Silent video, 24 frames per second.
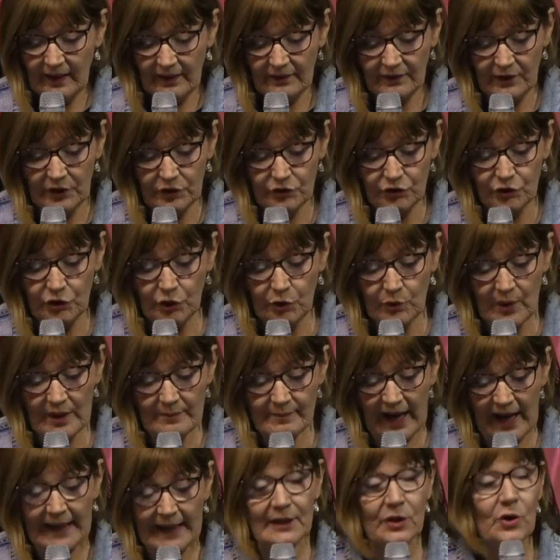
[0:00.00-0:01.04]
that you are
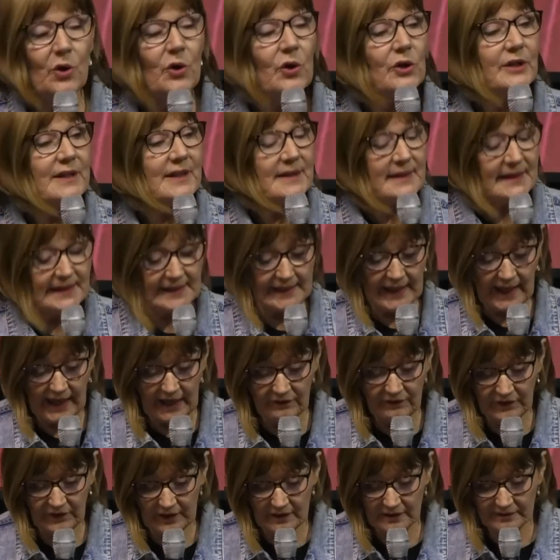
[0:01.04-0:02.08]
my Lord and
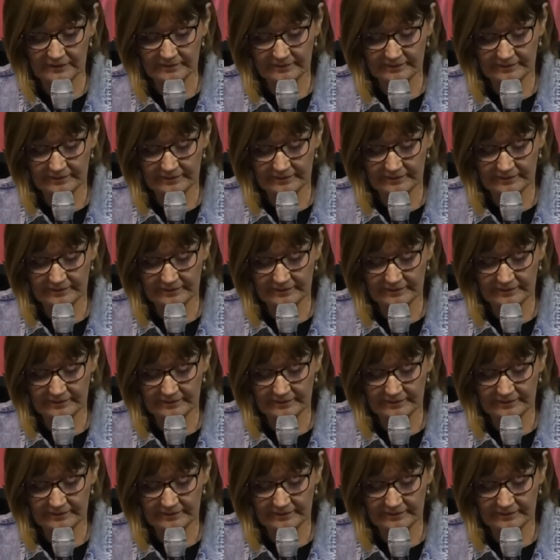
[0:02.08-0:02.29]
Savior.